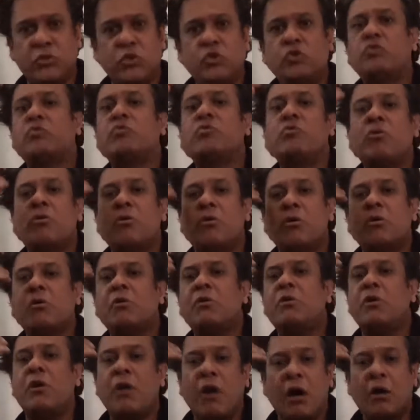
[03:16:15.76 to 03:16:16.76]
you could
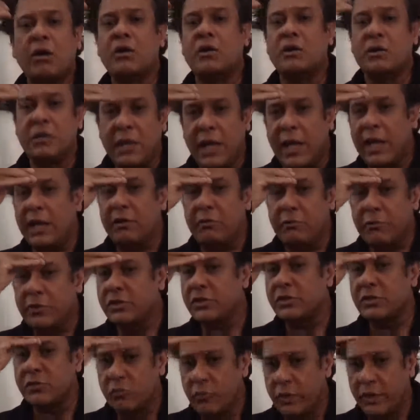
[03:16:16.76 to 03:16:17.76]
not tell which
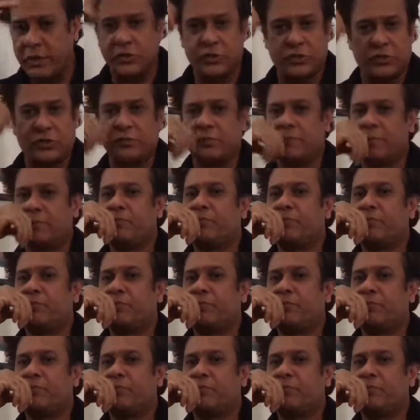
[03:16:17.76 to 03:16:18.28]
is which.